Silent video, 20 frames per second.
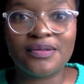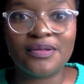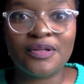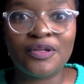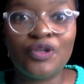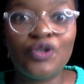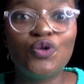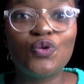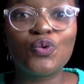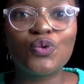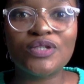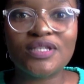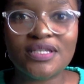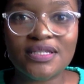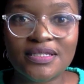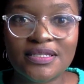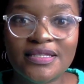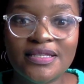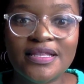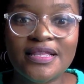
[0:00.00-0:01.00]

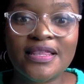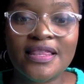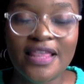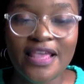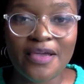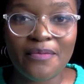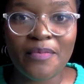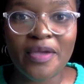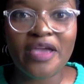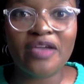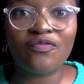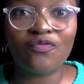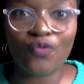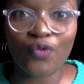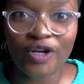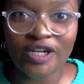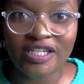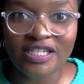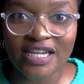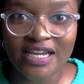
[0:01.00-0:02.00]
uses them
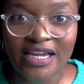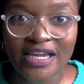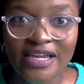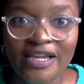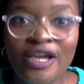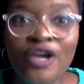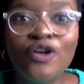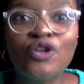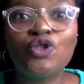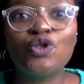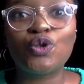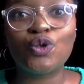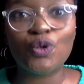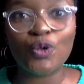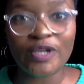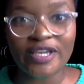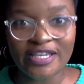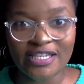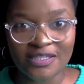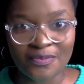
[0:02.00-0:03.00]
every day to
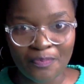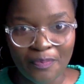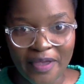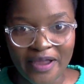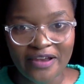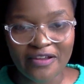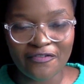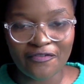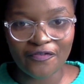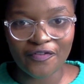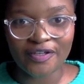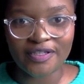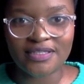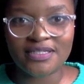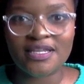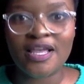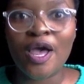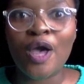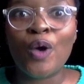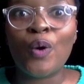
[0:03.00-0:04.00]
his
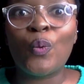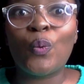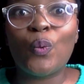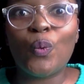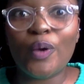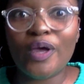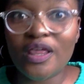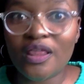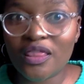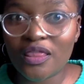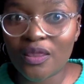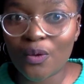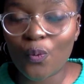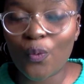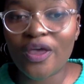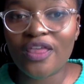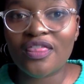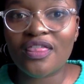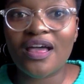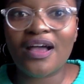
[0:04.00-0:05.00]
benefit,
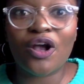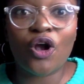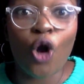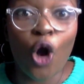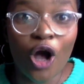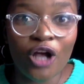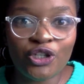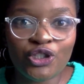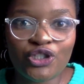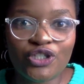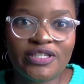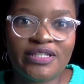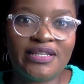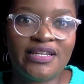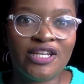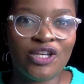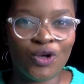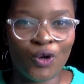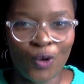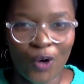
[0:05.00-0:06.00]
whether
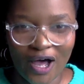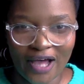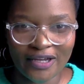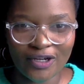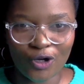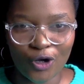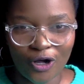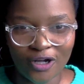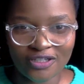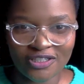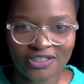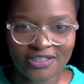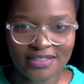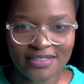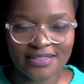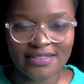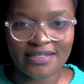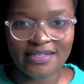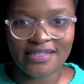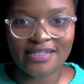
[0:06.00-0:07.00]
consciously or
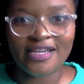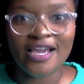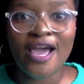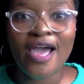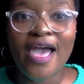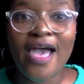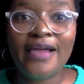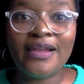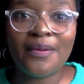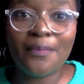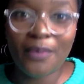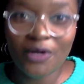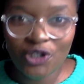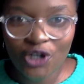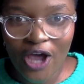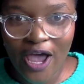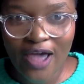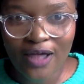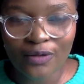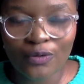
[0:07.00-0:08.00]
unconsciously. And a
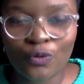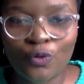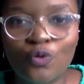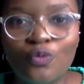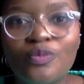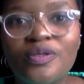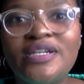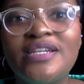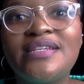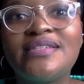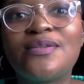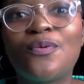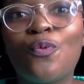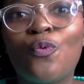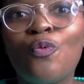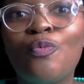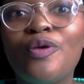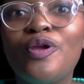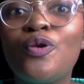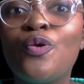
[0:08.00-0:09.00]
patriarchal woman is a
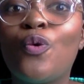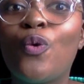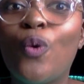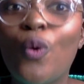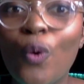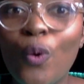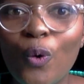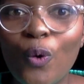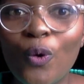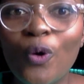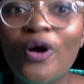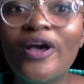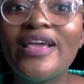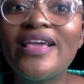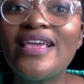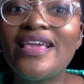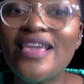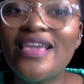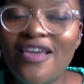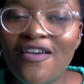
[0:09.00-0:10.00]
woman who,
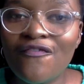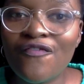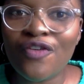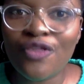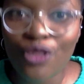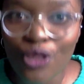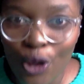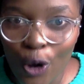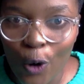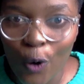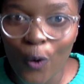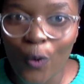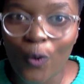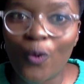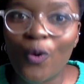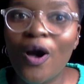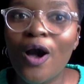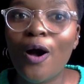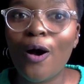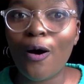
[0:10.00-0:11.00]
even
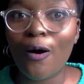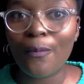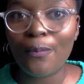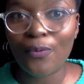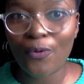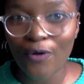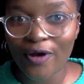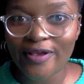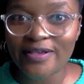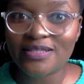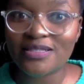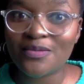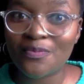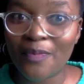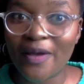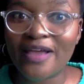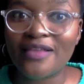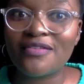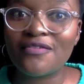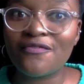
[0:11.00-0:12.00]
though oppressed
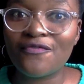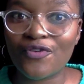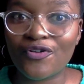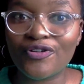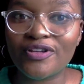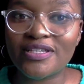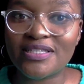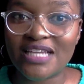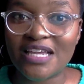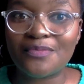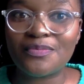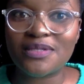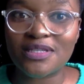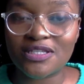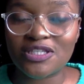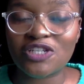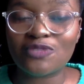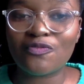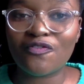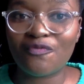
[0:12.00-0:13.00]
by the very same
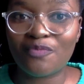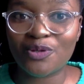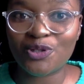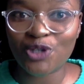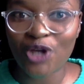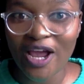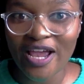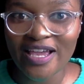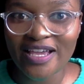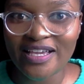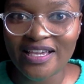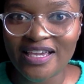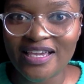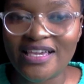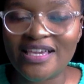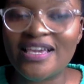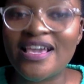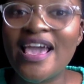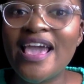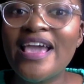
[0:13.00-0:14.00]
system of
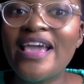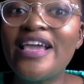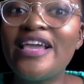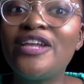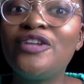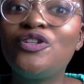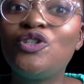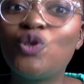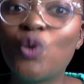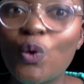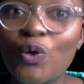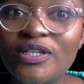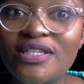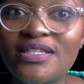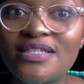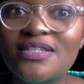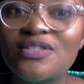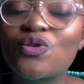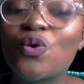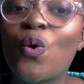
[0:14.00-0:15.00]
patriarchy,
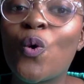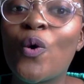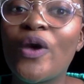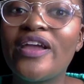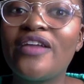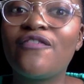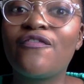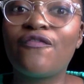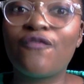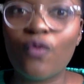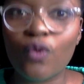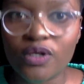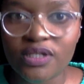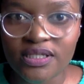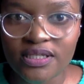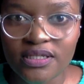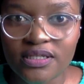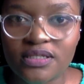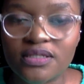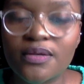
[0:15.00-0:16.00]
endorses or
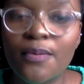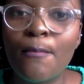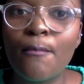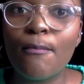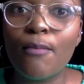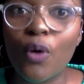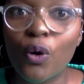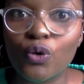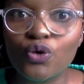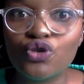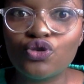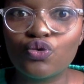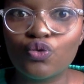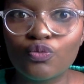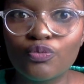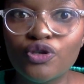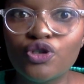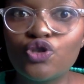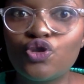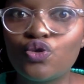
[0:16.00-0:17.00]
enforces most
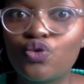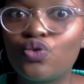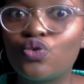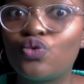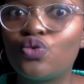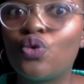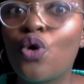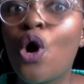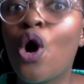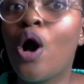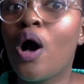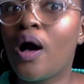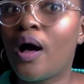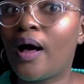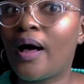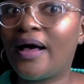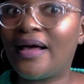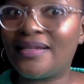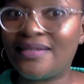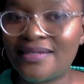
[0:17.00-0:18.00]
women to
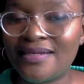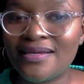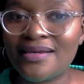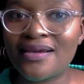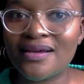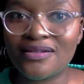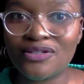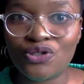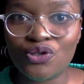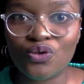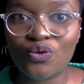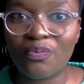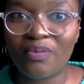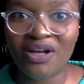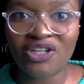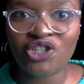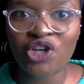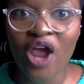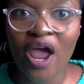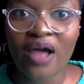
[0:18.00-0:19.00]
adhere to
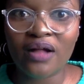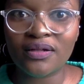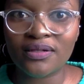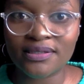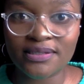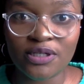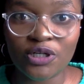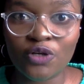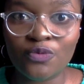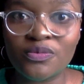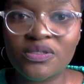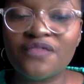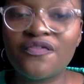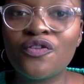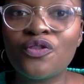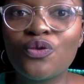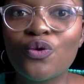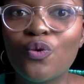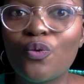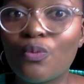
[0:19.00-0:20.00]
patriarchal terms, even
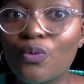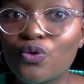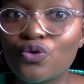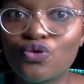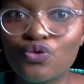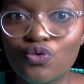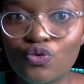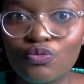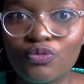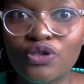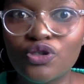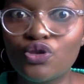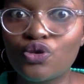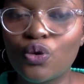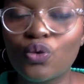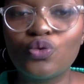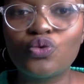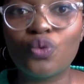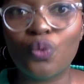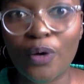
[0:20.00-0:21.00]
though most women
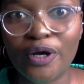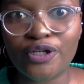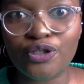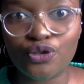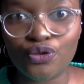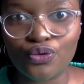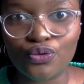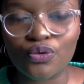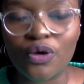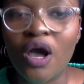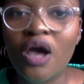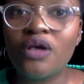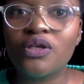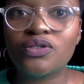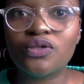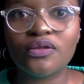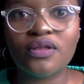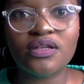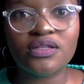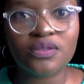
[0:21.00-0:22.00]
don't want to.
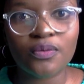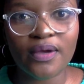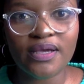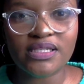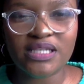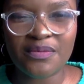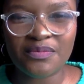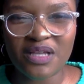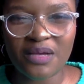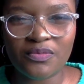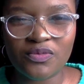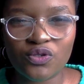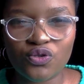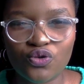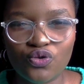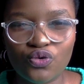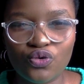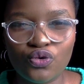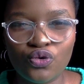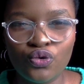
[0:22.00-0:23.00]
So that's why sometimes
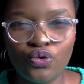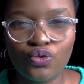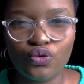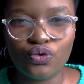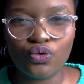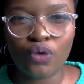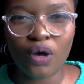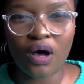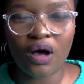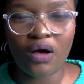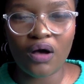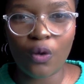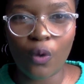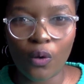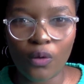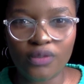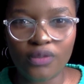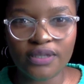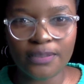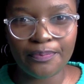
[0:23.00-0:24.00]
you are
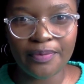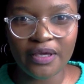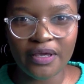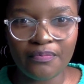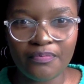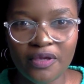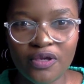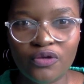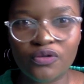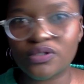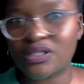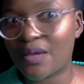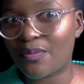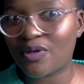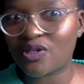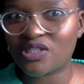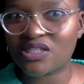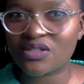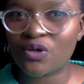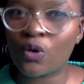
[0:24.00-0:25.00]
called a pick-me, or
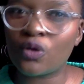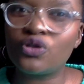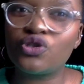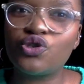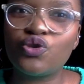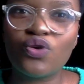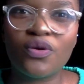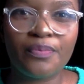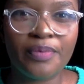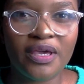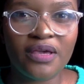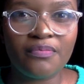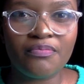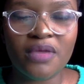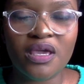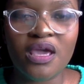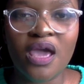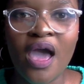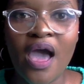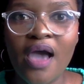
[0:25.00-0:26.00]
someone calls you a
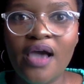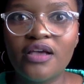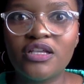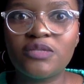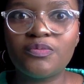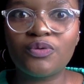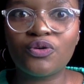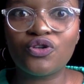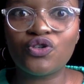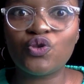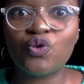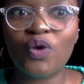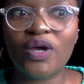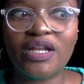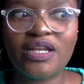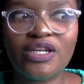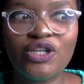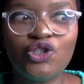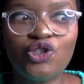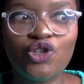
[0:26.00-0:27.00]
pick-me. It's because you are
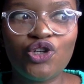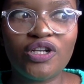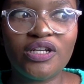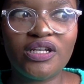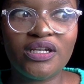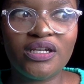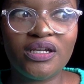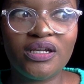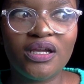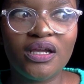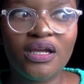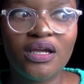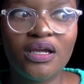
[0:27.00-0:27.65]
literally